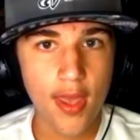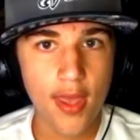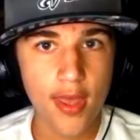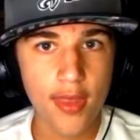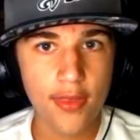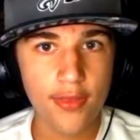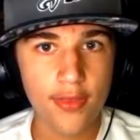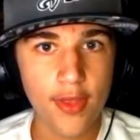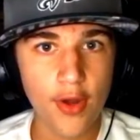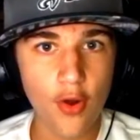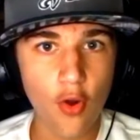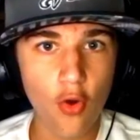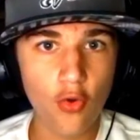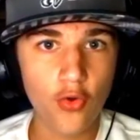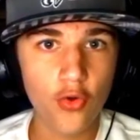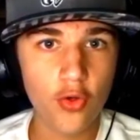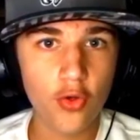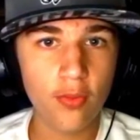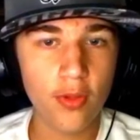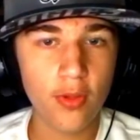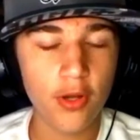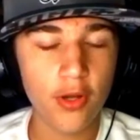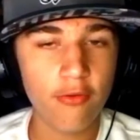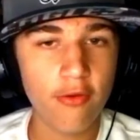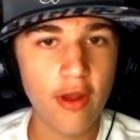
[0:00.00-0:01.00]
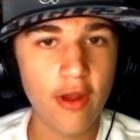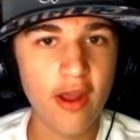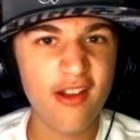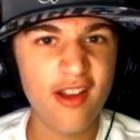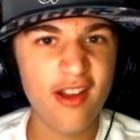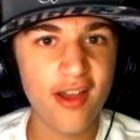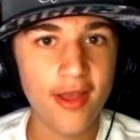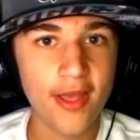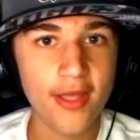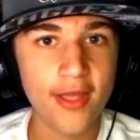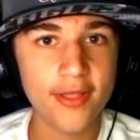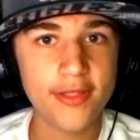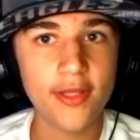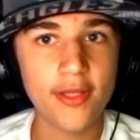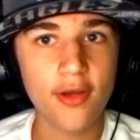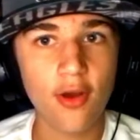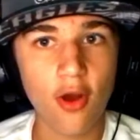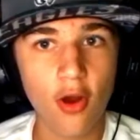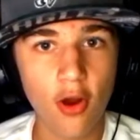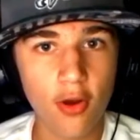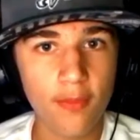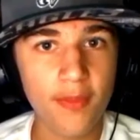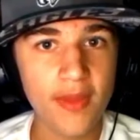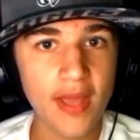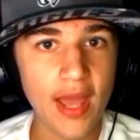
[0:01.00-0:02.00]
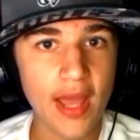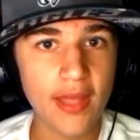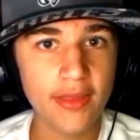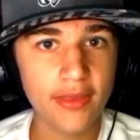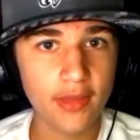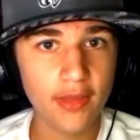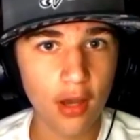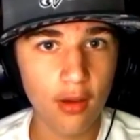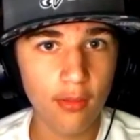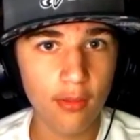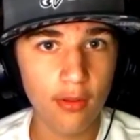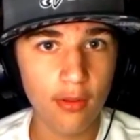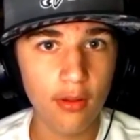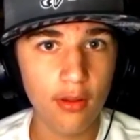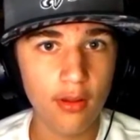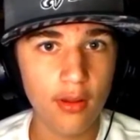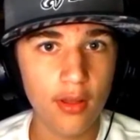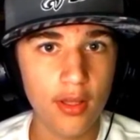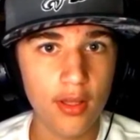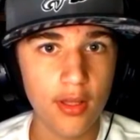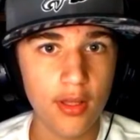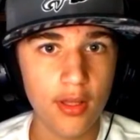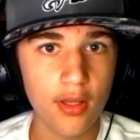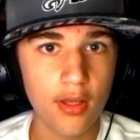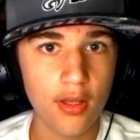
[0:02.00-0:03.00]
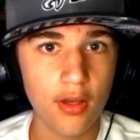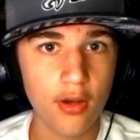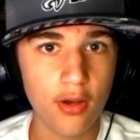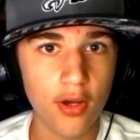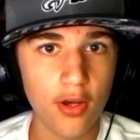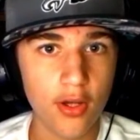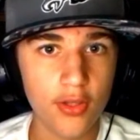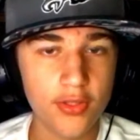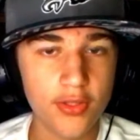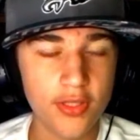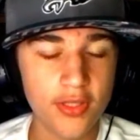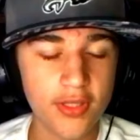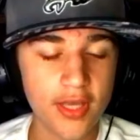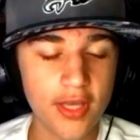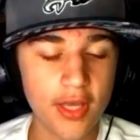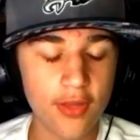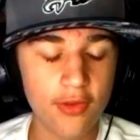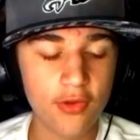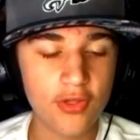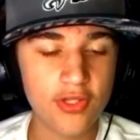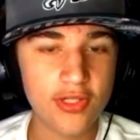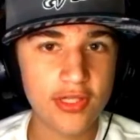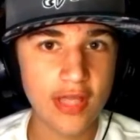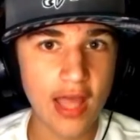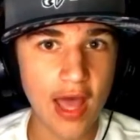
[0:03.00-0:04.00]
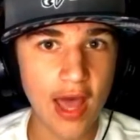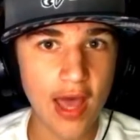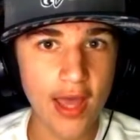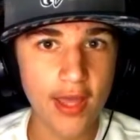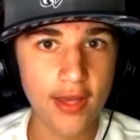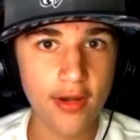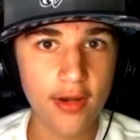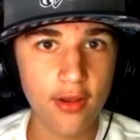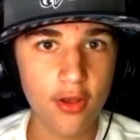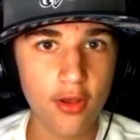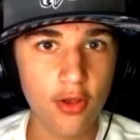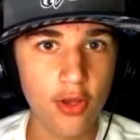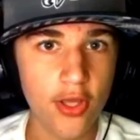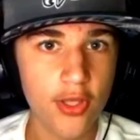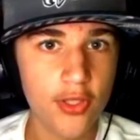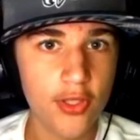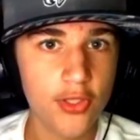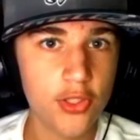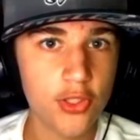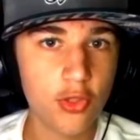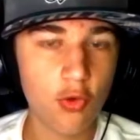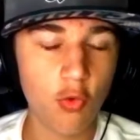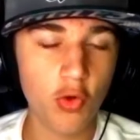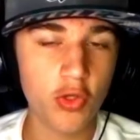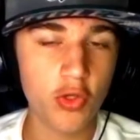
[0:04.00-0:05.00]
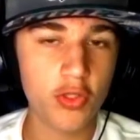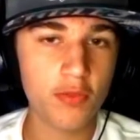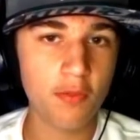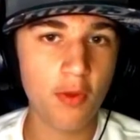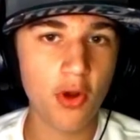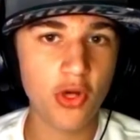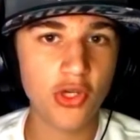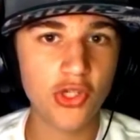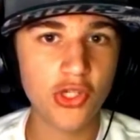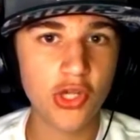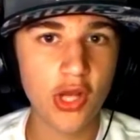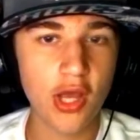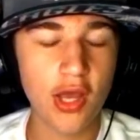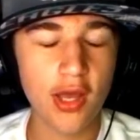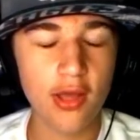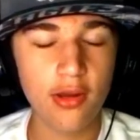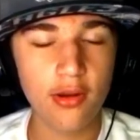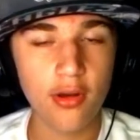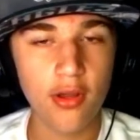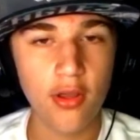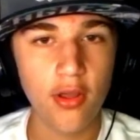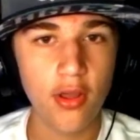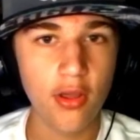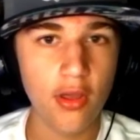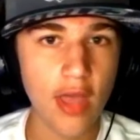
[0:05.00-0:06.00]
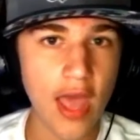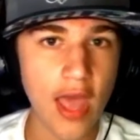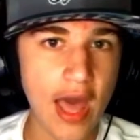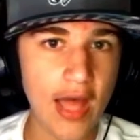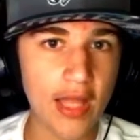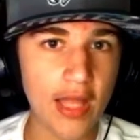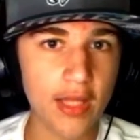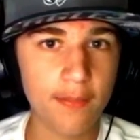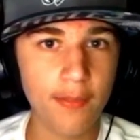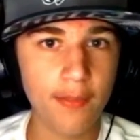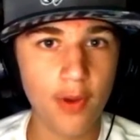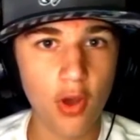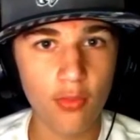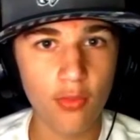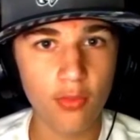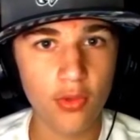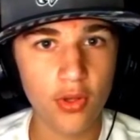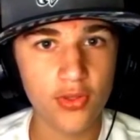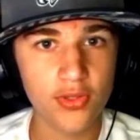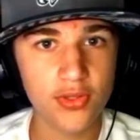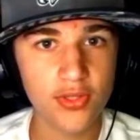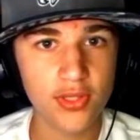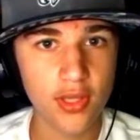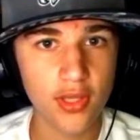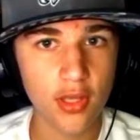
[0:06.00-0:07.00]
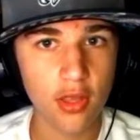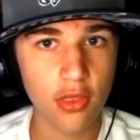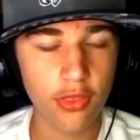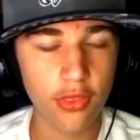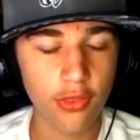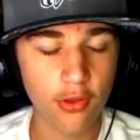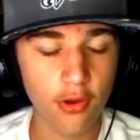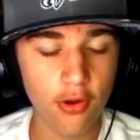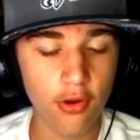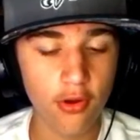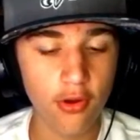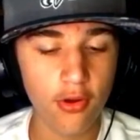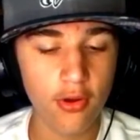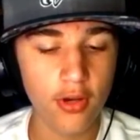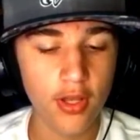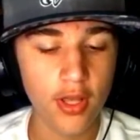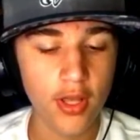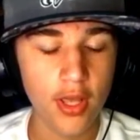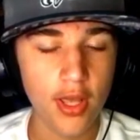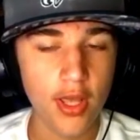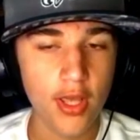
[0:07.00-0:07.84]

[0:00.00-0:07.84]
Then Odubel Herrera hits an RBI double to the other side. Scores Marchand. Alec Bohm goes to the third.